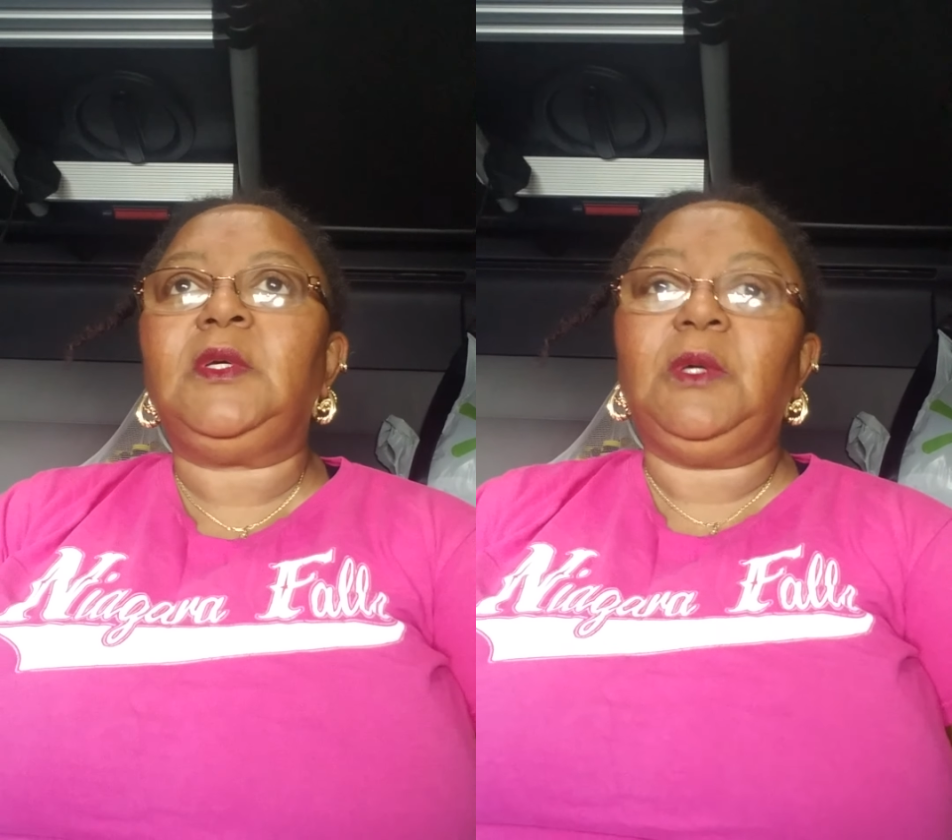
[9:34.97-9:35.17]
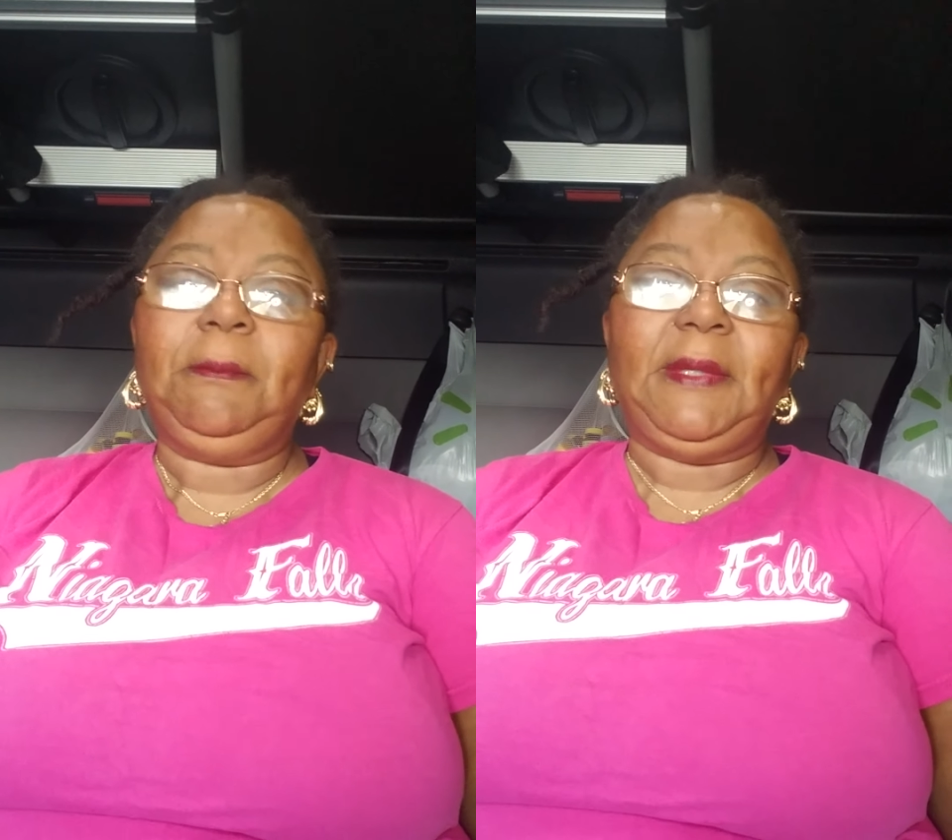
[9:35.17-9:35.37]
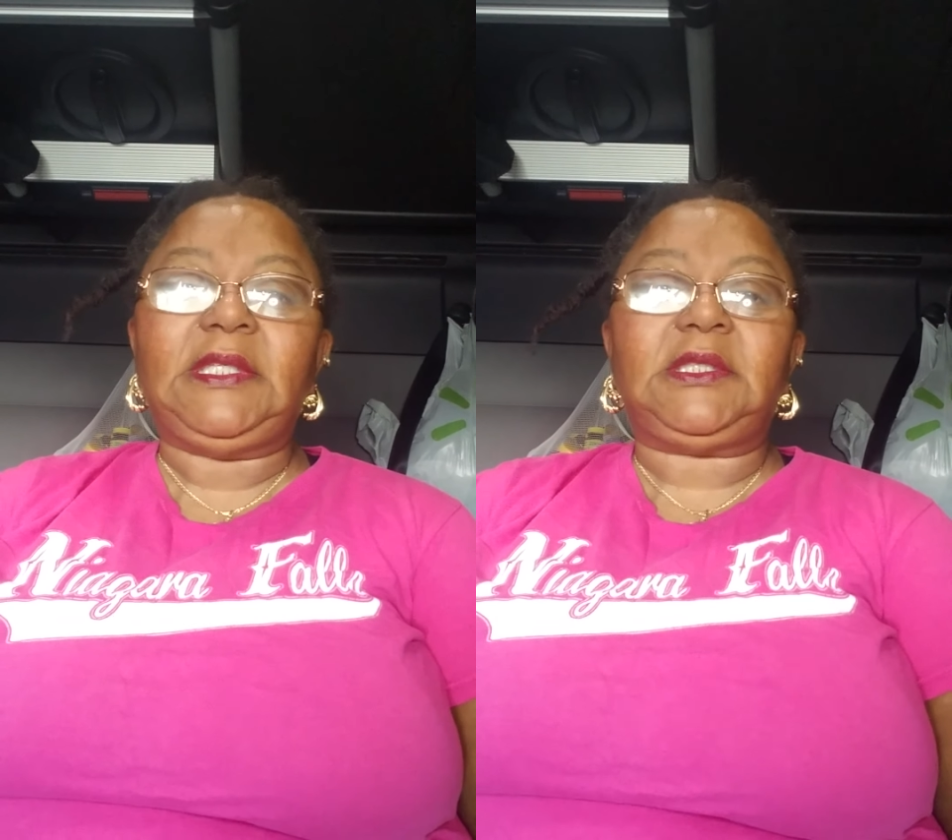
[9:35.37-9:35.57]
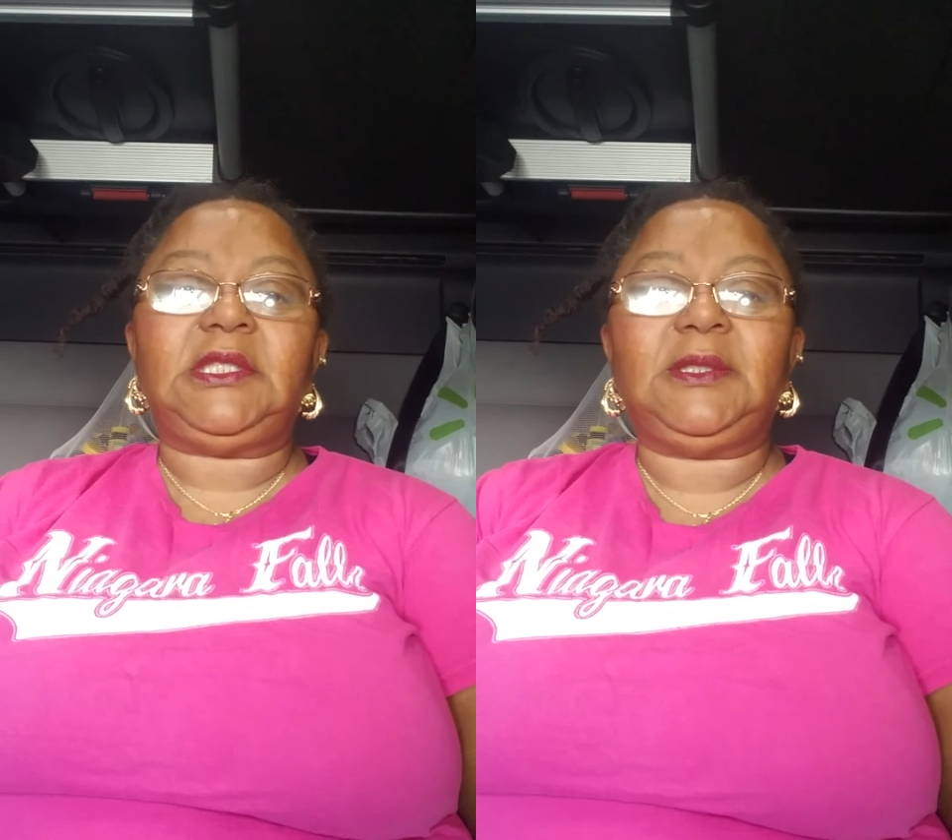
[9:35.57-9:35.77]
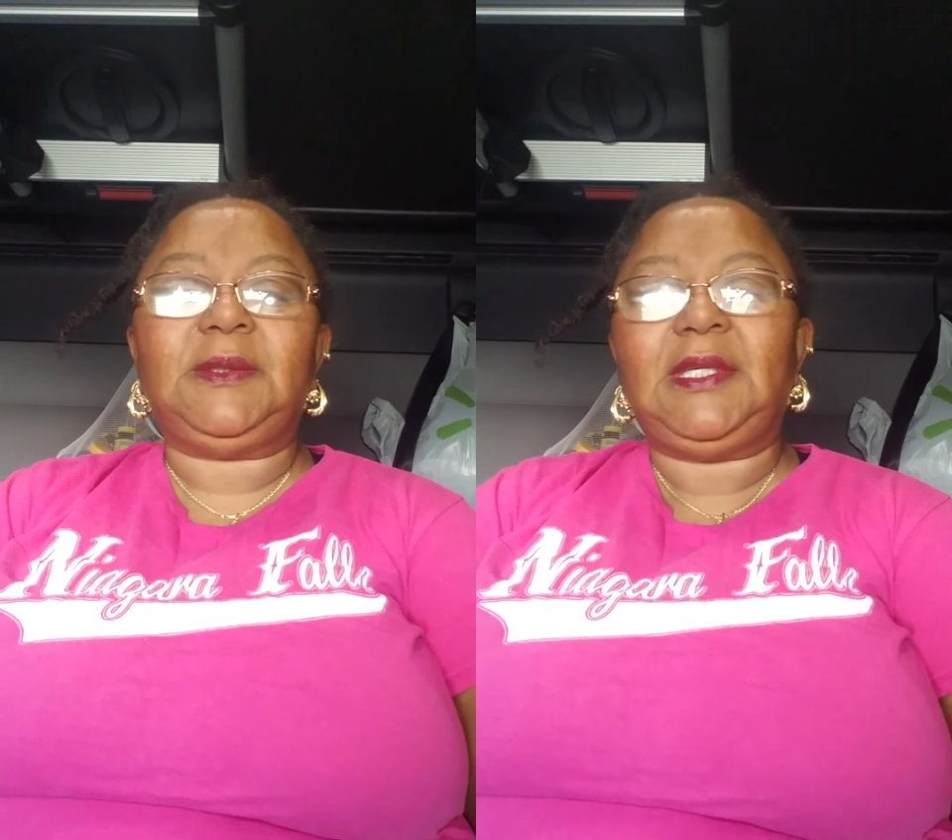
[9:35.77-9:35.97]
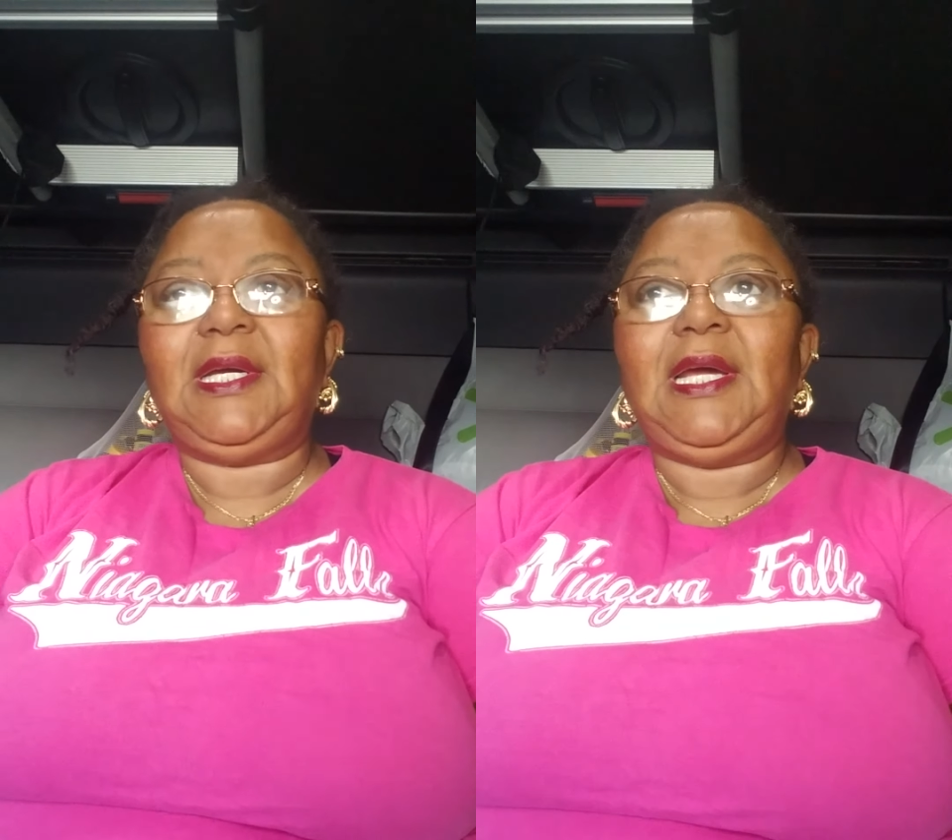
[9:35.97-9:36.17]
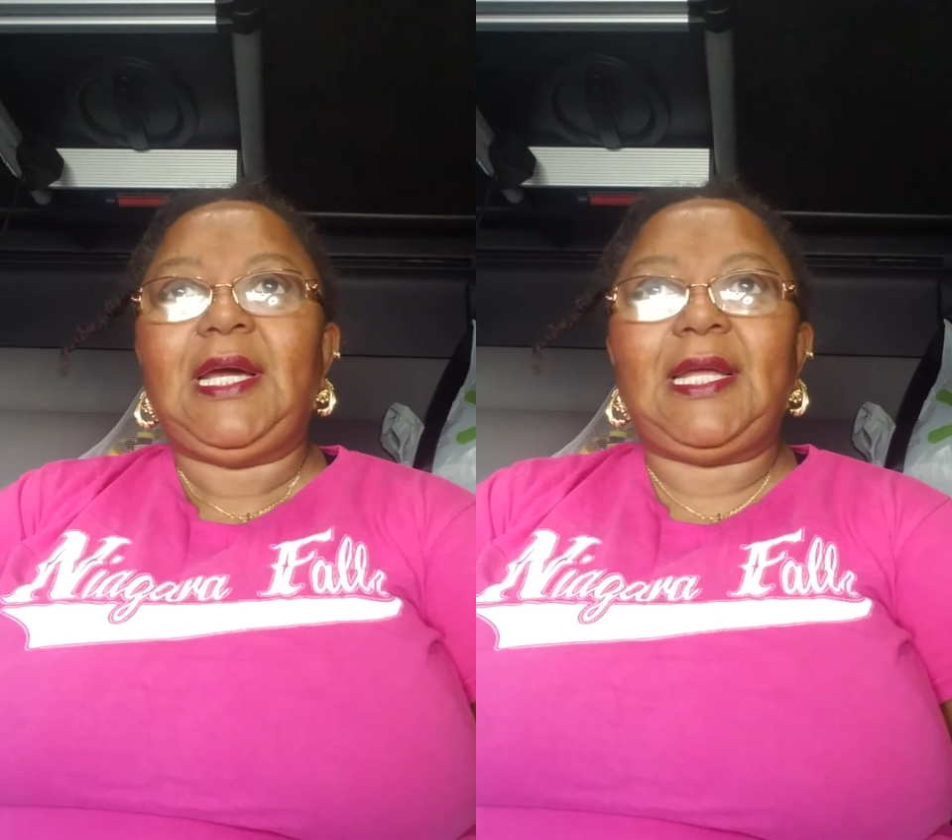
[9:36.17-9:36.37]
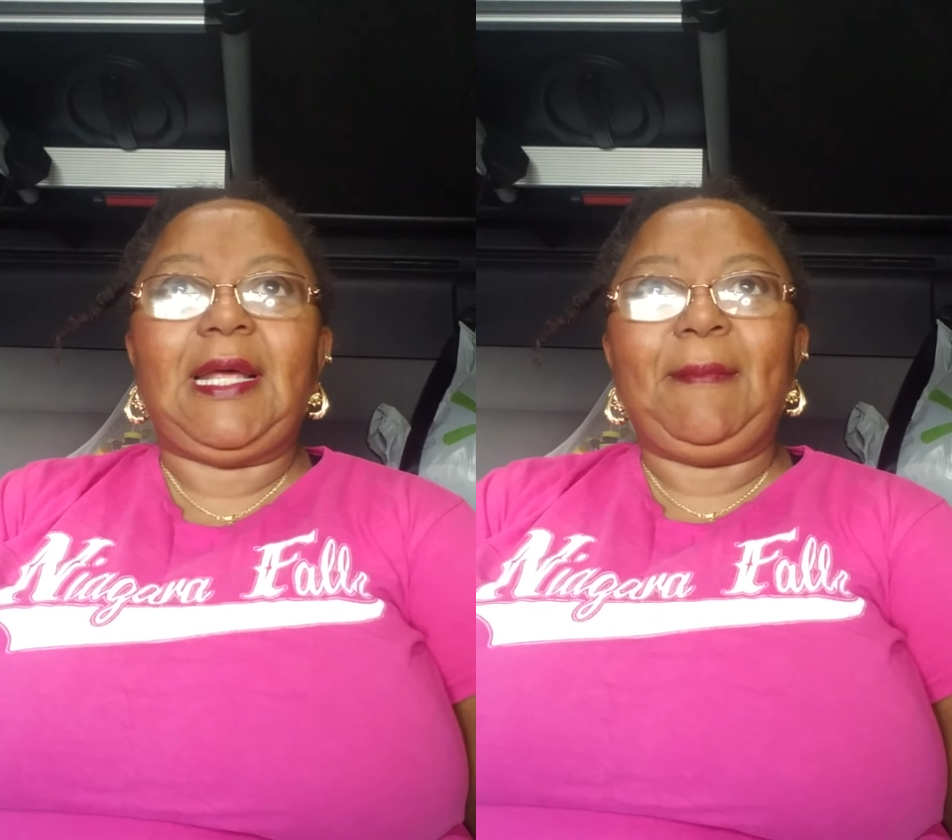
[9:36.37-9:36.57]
We miss you. And